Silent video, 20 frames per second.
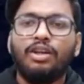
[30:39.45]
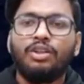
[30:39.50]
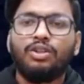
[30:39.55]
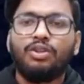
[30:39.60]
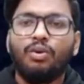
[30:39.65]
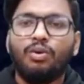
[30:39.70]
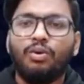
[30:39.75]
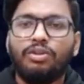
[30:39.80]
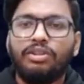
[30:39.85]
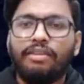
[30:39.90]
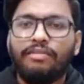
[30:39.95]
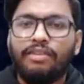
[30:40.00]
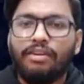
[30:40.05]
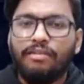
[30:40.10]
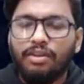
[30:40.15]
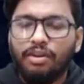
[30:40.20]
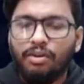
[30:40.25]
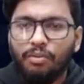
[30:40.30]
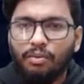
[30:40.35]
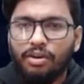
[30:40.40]
So they've
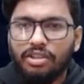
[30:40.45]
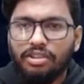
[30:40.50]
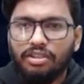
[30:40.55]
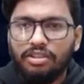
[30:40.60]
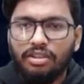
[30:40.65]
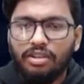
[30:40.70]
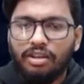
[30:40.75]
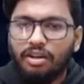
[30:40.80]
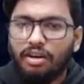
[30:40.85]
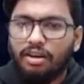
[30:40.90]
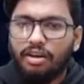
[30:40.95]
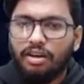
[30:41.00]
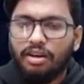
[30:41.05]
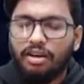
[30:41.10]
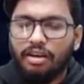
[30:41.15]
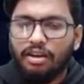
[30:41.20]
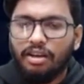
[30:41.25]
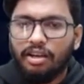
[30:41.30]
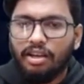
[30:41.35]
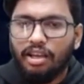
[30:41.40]
given you what is the
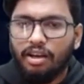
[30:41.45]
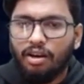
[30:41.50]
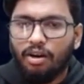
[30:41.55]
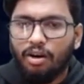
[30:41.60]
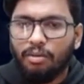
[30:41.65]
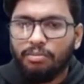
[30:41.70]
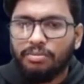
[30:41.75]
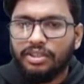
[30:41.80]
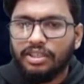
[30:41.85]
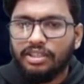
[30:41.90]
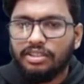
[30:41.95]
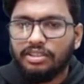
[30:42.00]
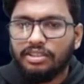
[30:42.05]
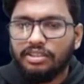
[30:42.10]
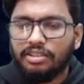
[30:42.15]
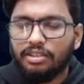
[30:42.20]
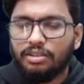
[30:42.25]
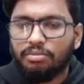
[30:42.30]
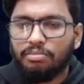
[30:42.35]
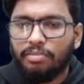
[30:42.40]
uh, object
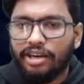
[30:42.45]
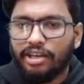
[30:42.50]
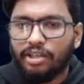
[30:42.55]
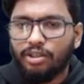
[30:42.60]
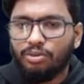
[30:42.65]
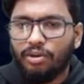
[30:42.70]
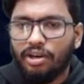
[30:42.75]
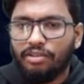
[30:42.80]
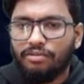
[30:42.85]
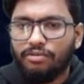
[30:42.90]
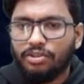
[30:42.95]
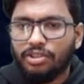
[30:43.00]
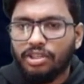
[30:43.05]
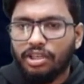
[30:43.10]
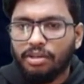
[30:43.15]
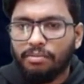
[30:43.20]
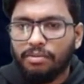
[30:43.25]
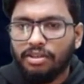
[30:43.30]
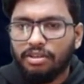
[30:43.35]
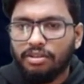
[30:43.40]
distance is minus twenty-four
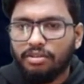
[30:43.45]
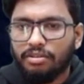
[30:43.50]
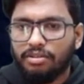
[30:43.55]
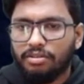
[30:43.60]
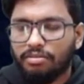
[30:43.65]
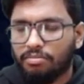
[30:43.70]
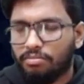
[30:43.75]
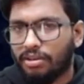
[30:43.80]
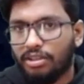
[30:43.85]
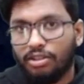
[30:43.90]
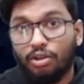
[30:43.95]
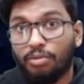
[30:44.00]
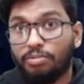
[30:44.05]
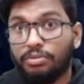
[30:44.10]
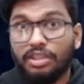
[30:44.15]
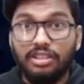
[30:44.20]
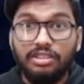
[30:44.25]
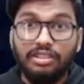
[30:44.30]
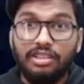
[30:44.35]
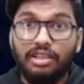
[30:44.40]
centimeters because
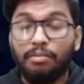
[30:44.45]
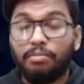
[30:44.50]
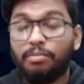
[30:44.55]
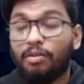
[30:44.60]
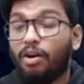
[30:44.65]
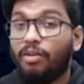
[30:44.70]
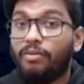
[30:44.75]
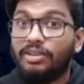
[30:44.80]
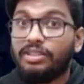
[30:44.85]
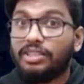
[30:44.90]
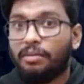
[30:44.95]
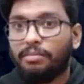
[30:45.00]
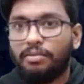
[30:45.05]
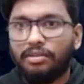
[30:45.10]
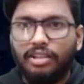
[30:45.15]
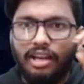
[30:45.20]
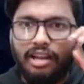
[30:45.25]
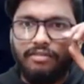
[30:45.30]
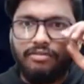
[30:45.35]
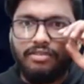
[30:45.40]
object is kept always kept
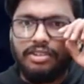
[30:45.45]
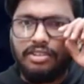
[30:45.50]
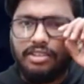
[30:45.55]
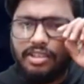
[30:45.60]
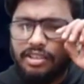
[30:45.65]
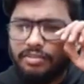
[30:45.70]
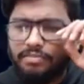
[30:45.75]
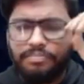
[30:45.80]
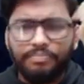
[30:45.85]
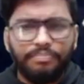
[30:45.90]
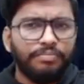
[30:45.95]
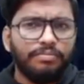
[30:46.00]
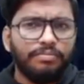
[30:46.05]
on the left hand side.